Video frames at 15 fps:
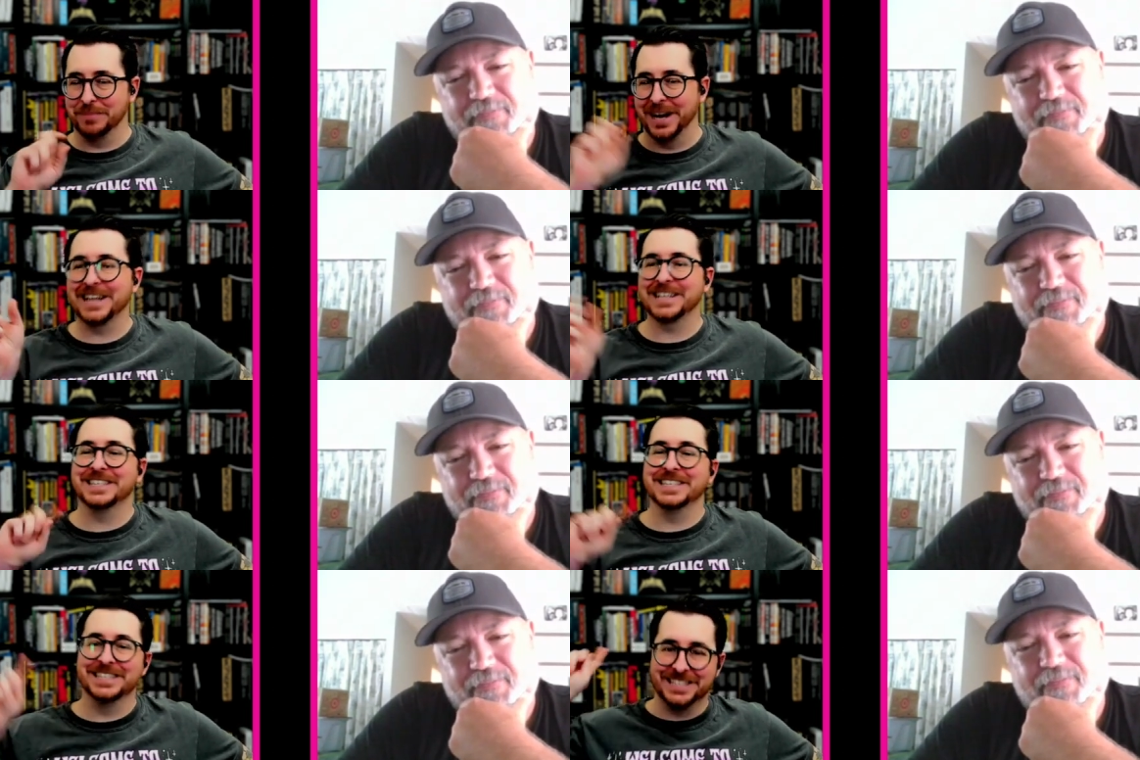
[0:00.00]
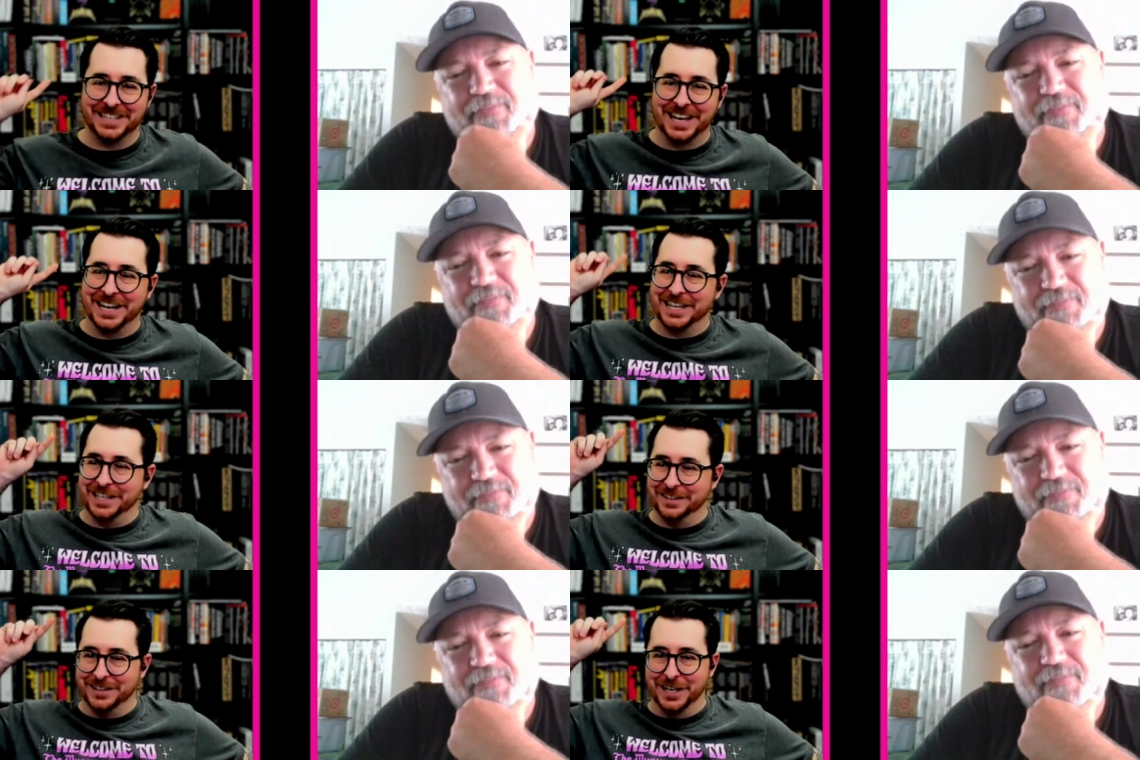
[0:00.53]
Speaker 1: boxes
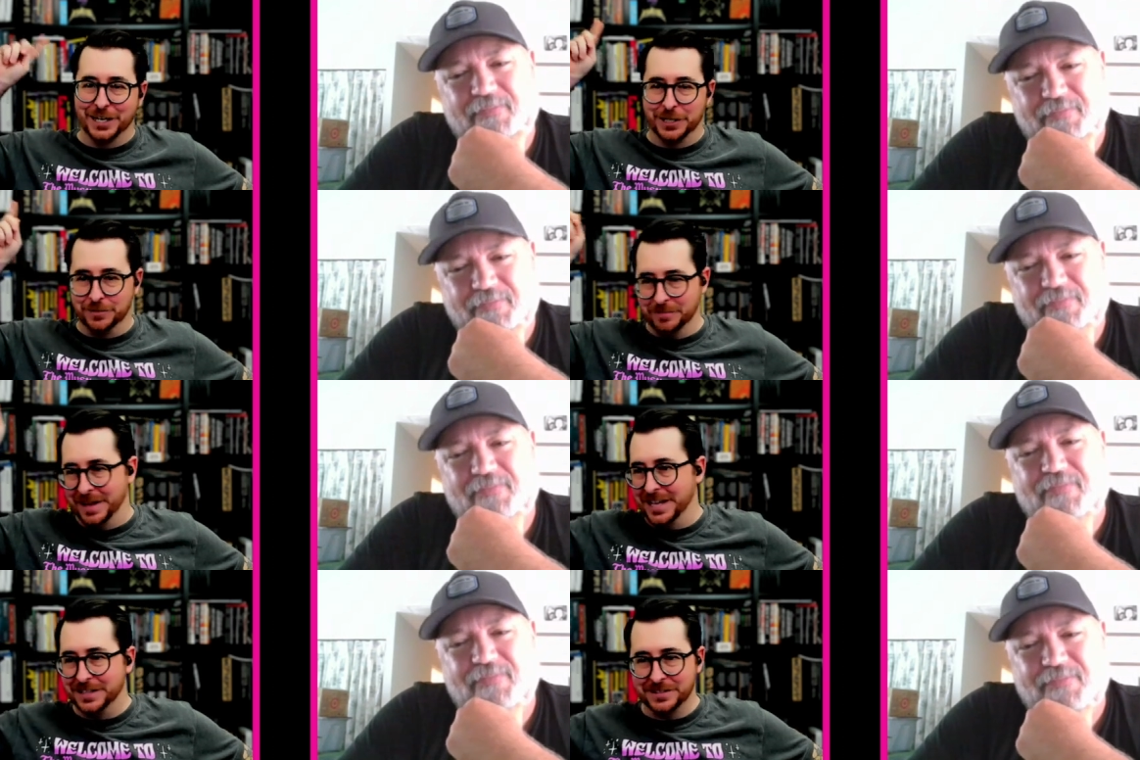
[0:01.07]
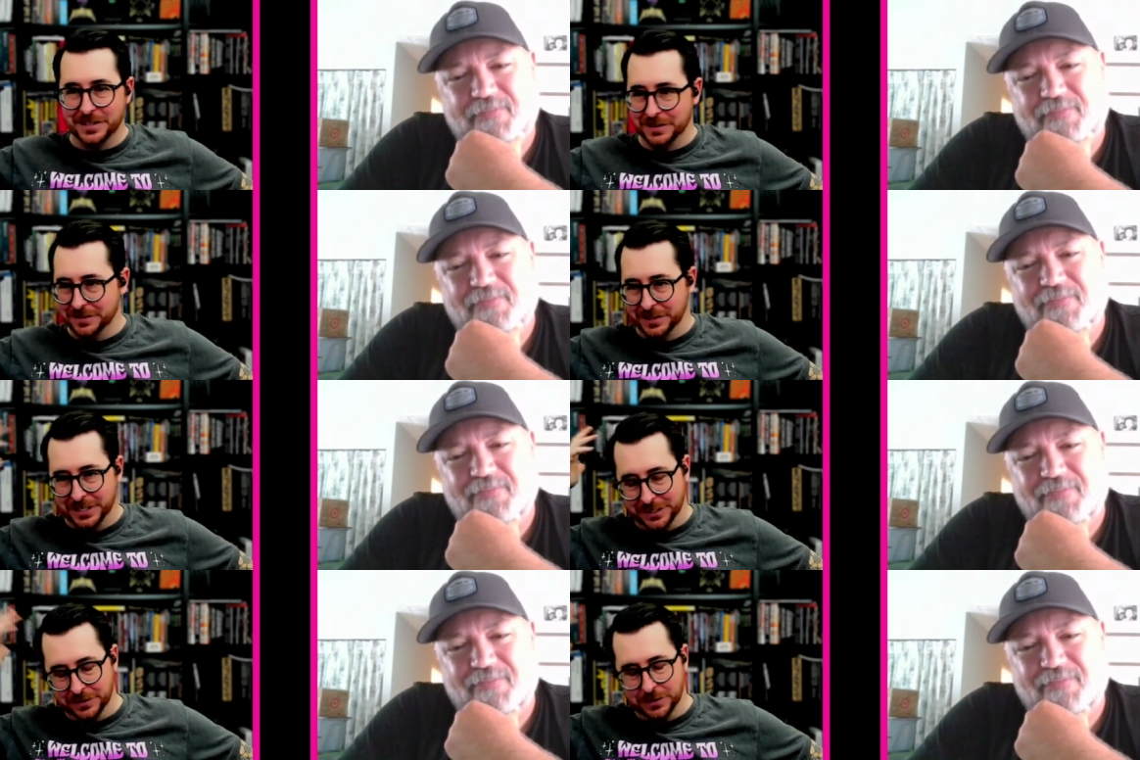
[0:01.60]
that he that he makes
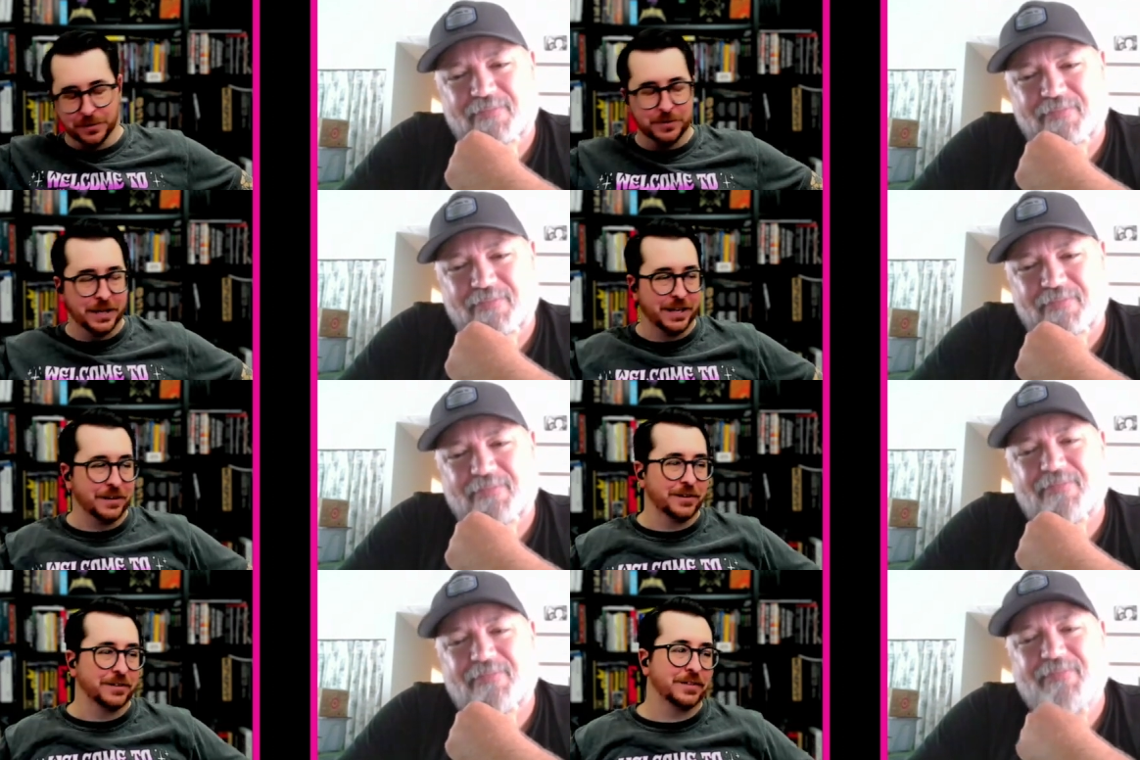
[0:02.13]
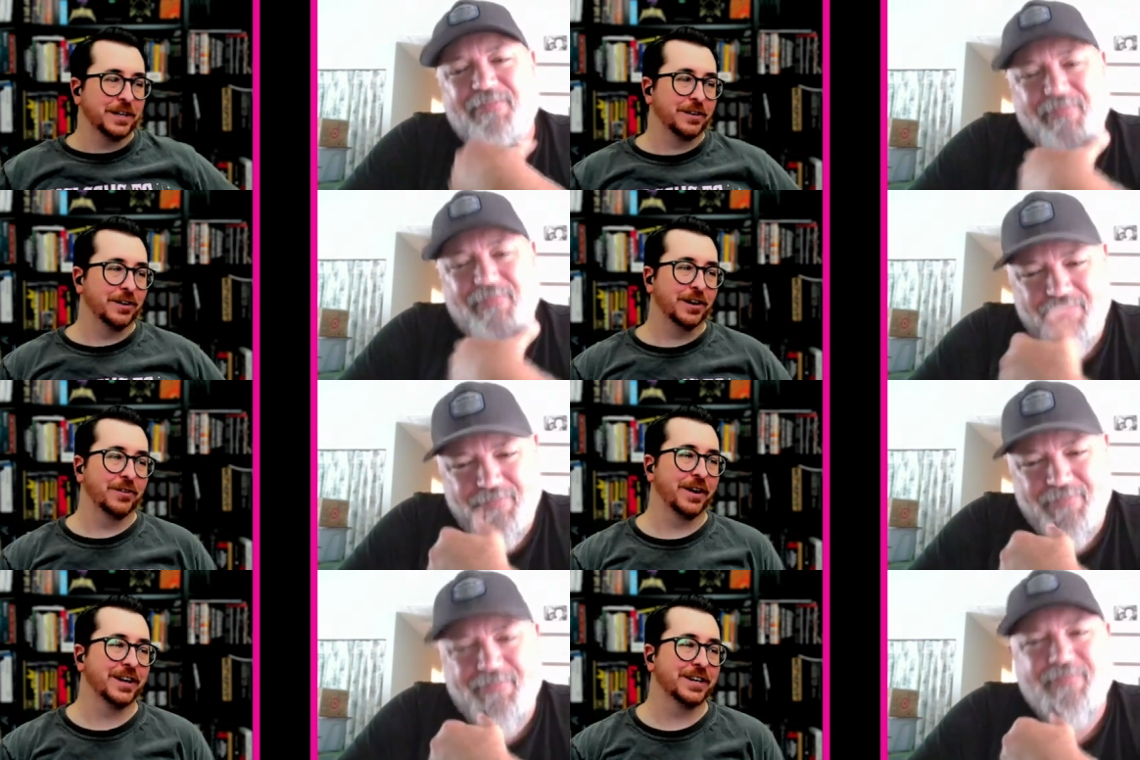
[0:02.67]
that like you know that are that
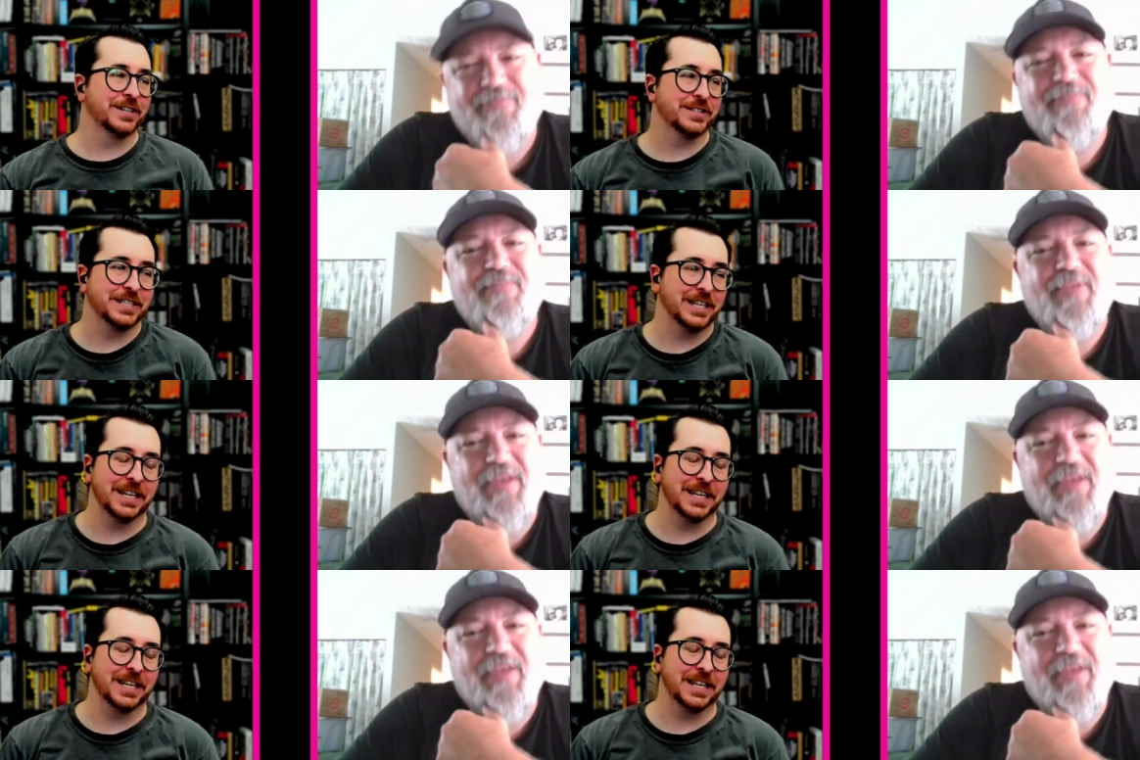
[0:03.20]
are all around us.